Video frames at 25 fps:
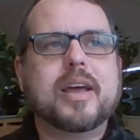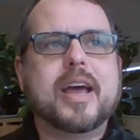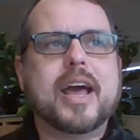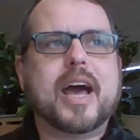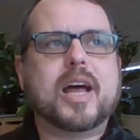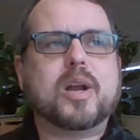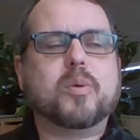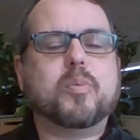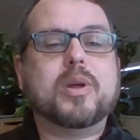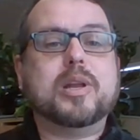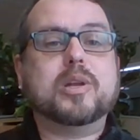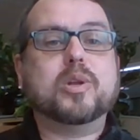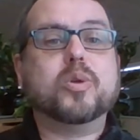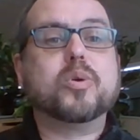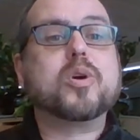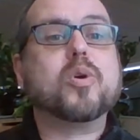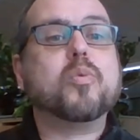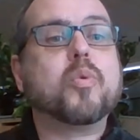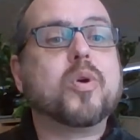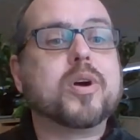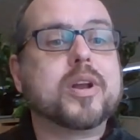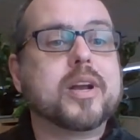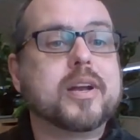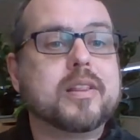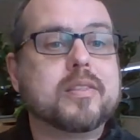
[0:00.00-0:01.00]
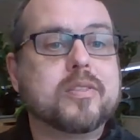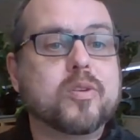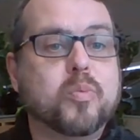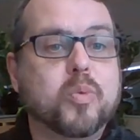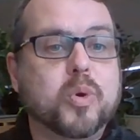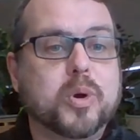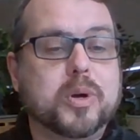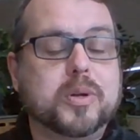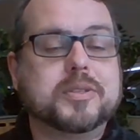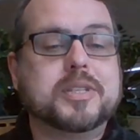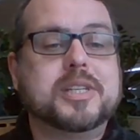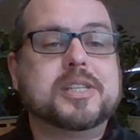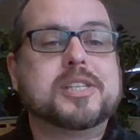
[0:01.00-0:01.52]
How do we look at what the
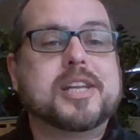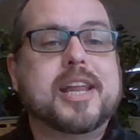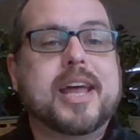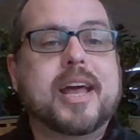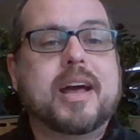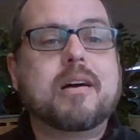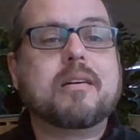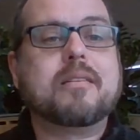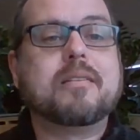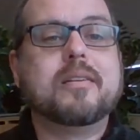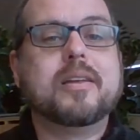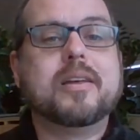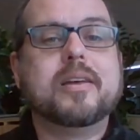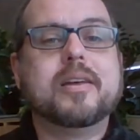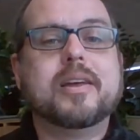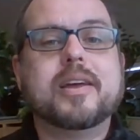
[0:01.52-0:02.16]
world is now?